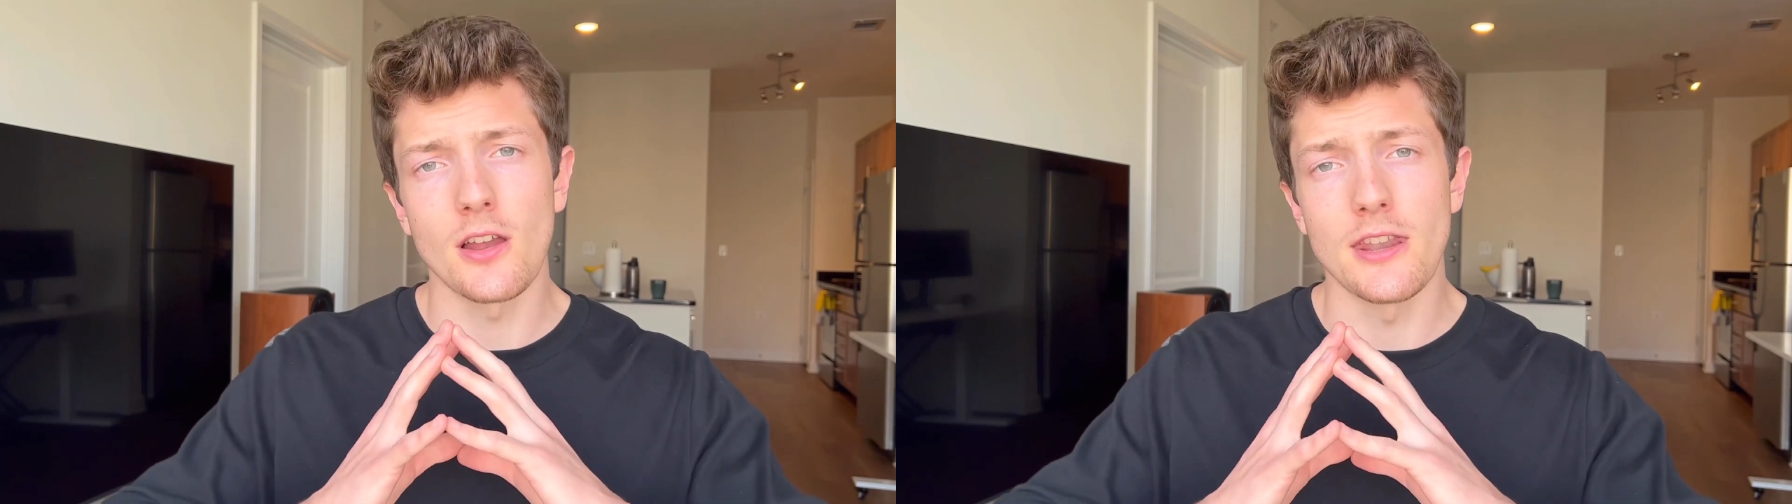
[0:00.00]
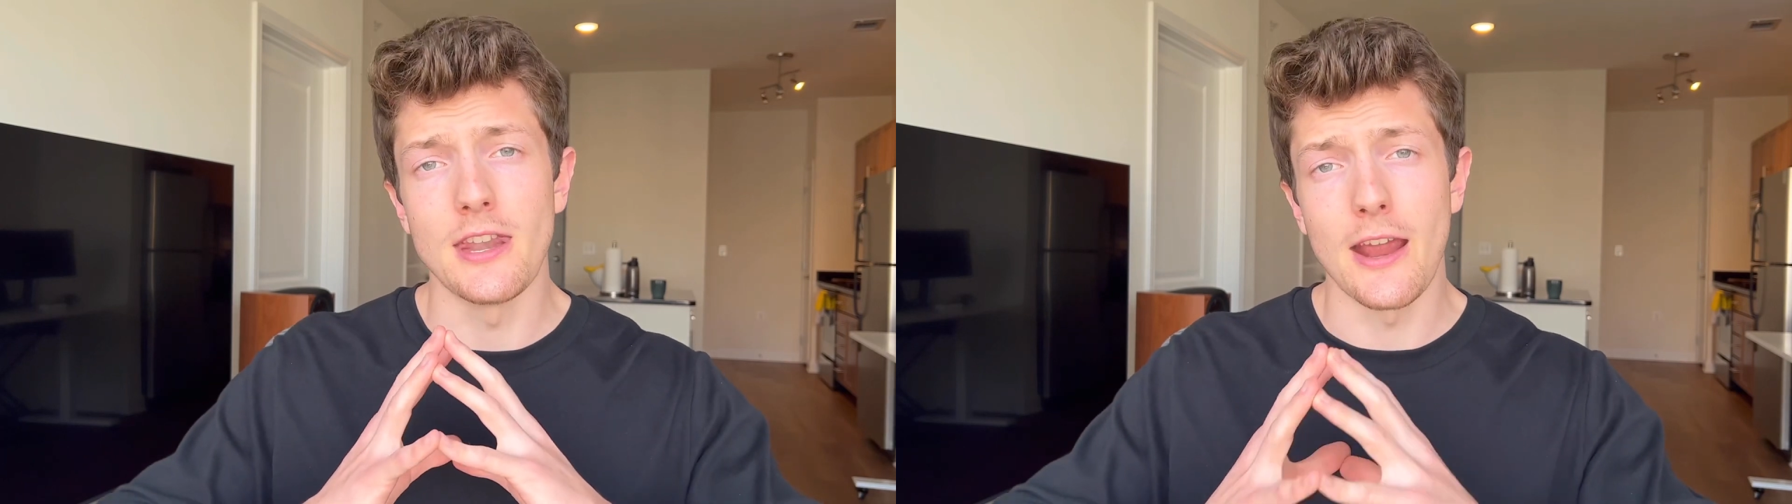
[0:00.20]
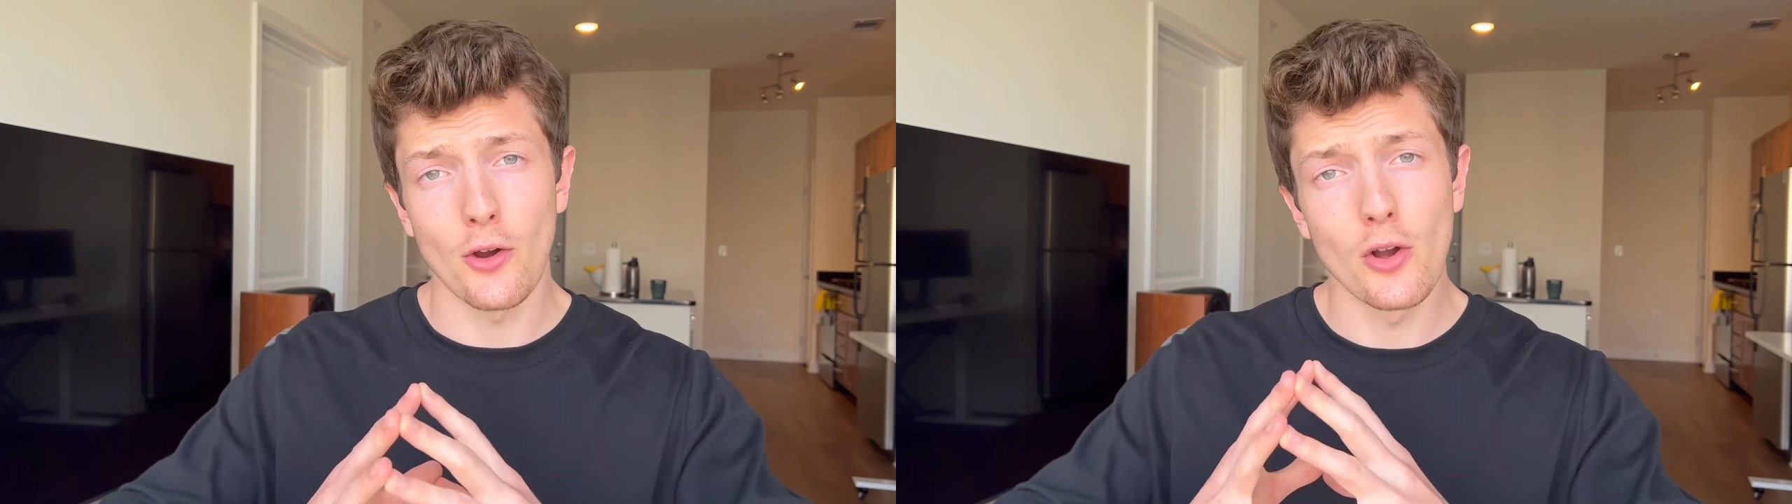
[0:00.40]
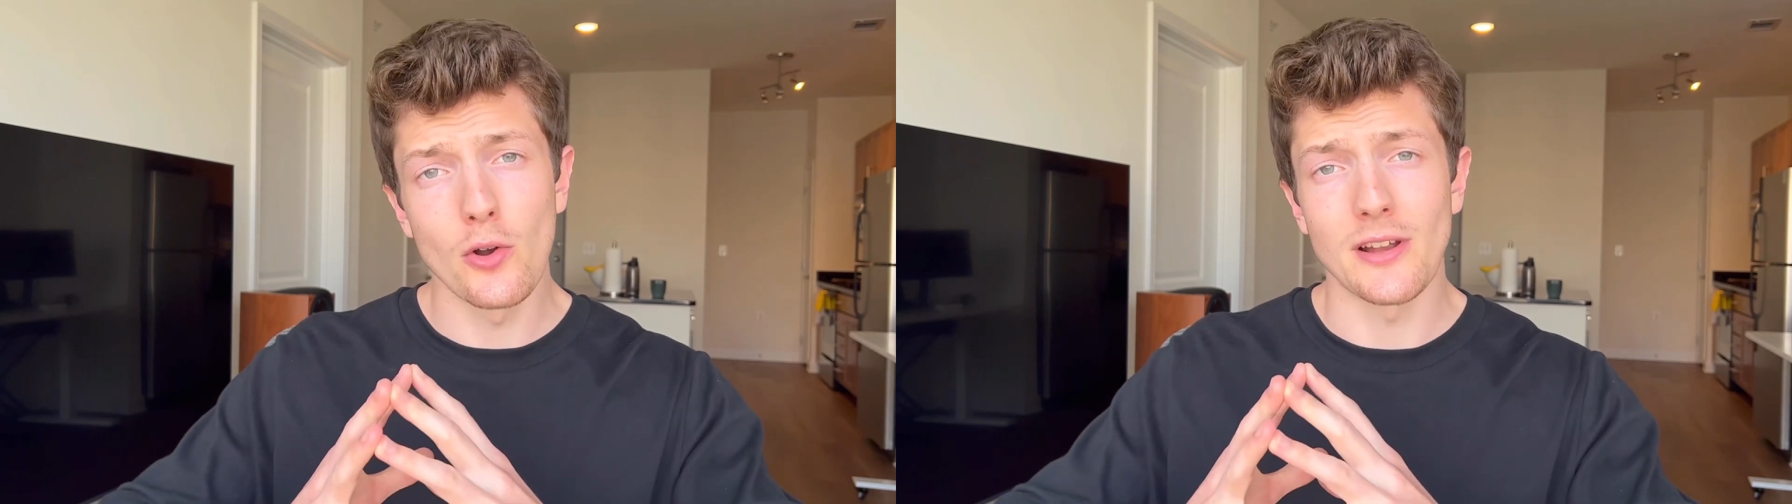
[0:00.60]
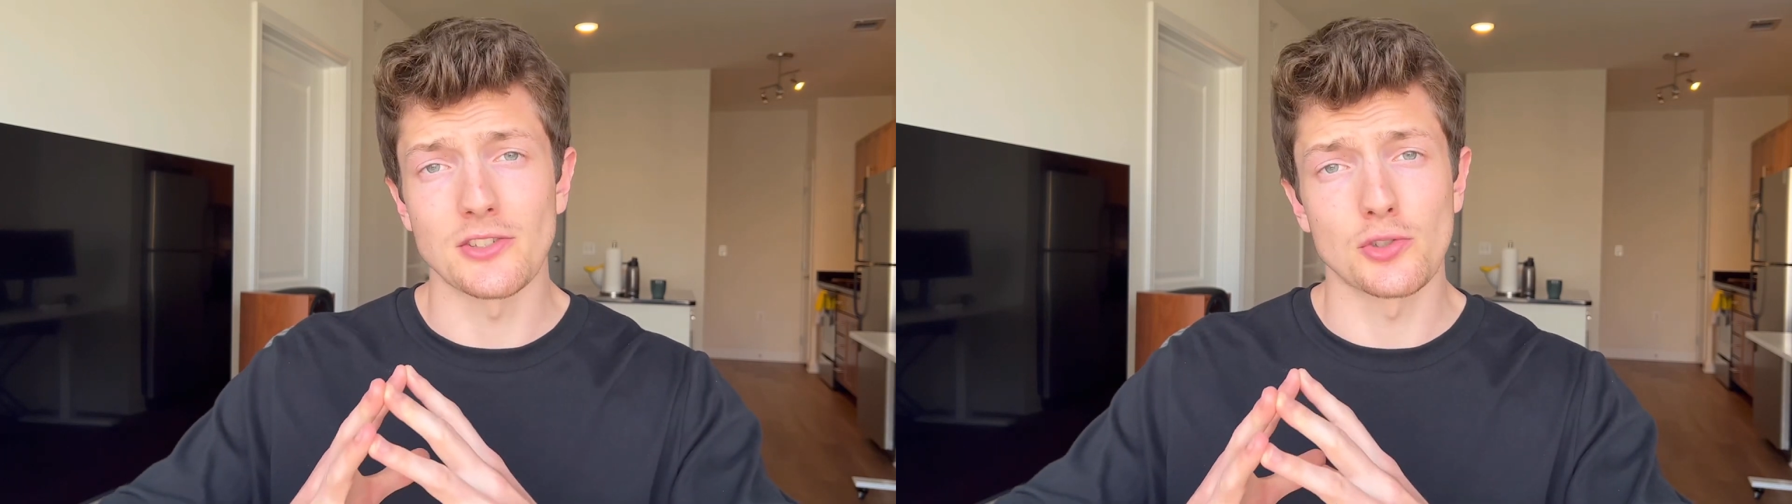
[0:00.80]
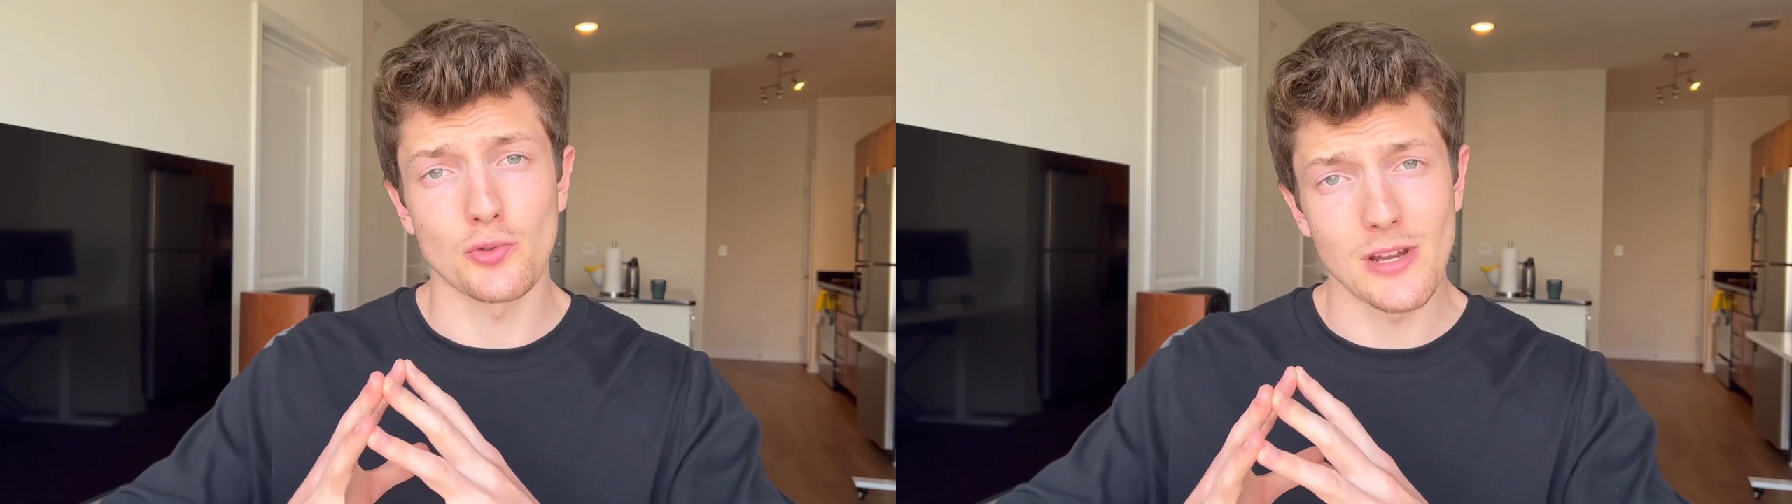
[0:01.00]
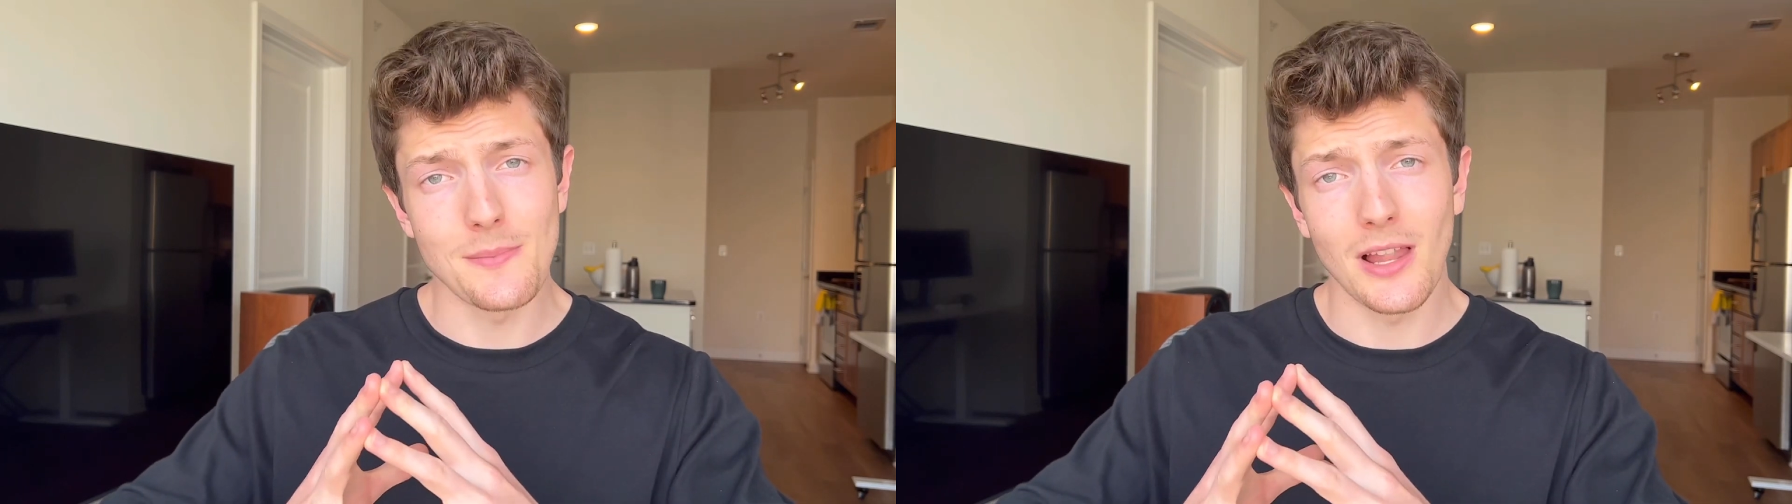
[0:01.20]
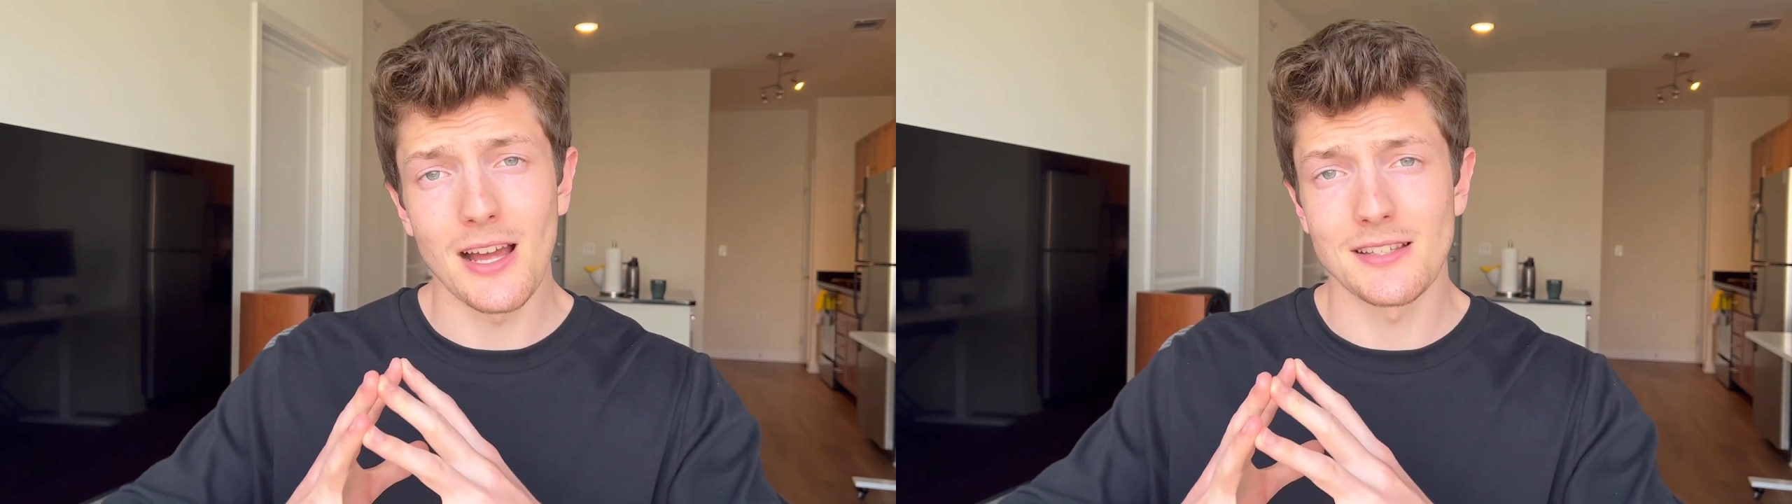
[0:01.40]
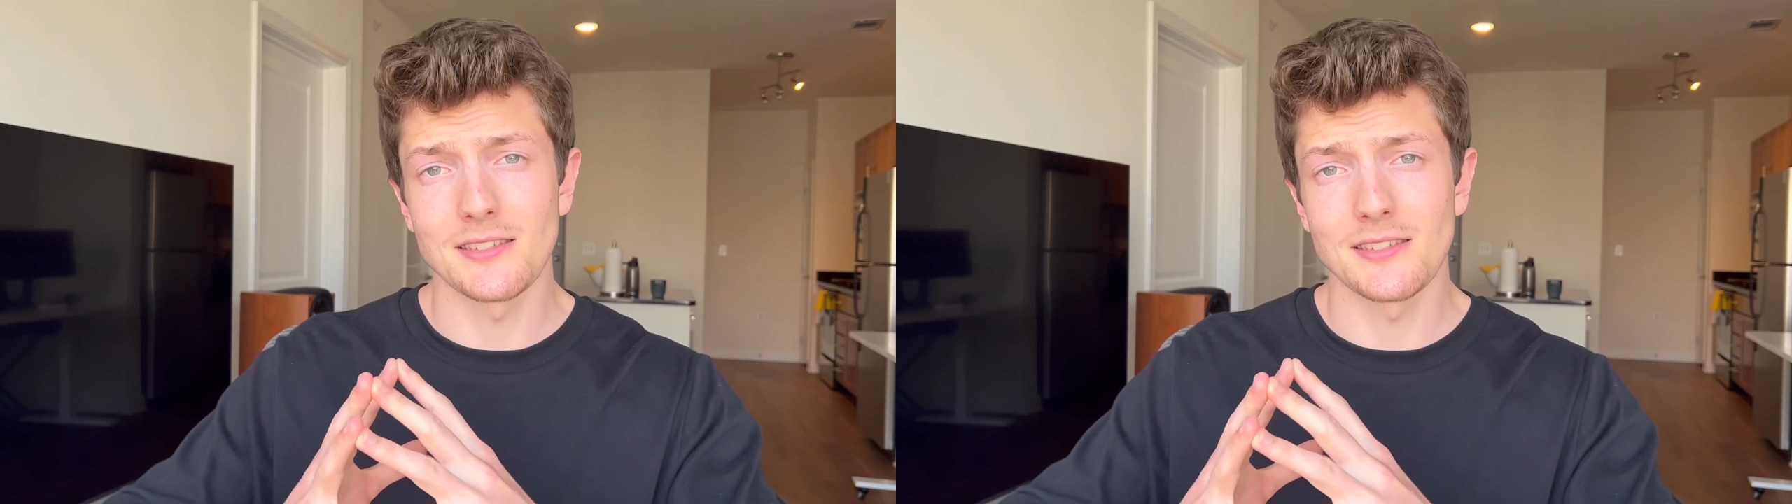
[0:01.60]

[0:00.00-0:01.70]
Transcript: narrow and streamlined